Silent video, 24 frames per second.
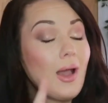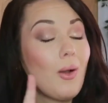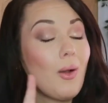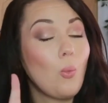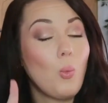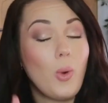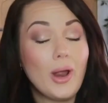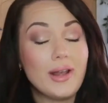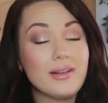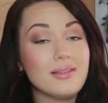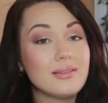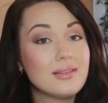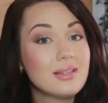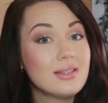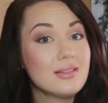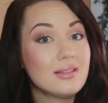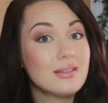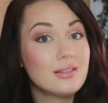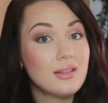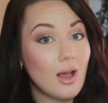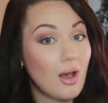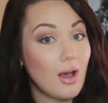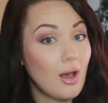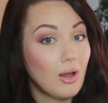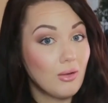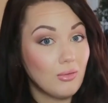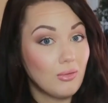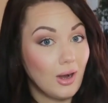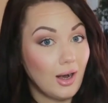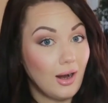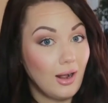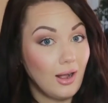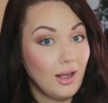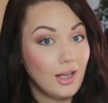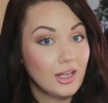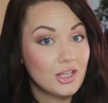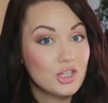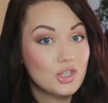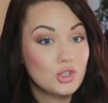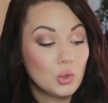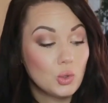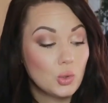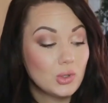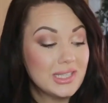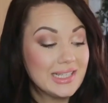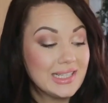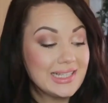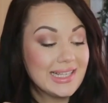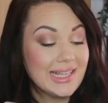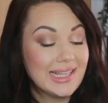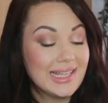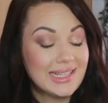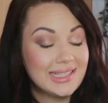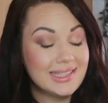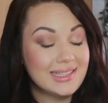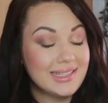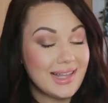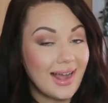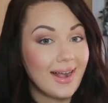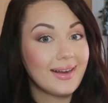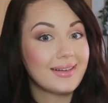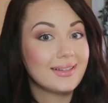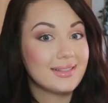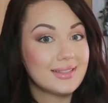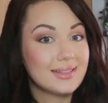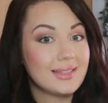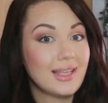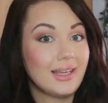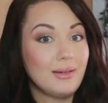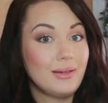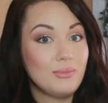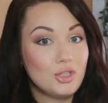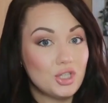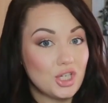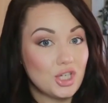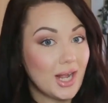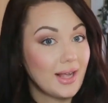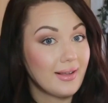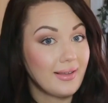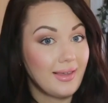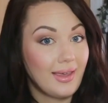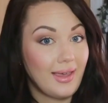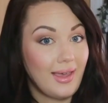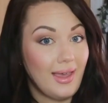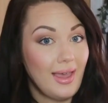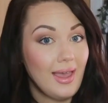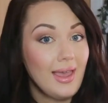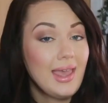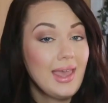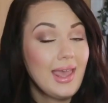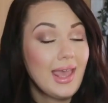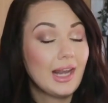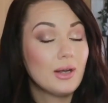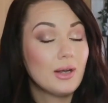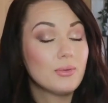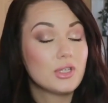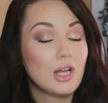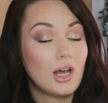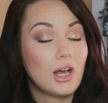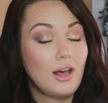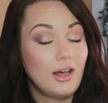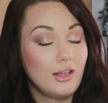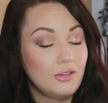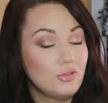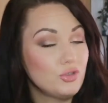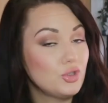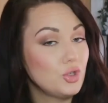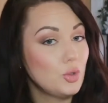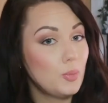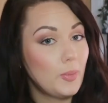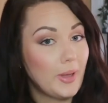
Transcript: went to Zara, saw this exact same jacket, and it was £100.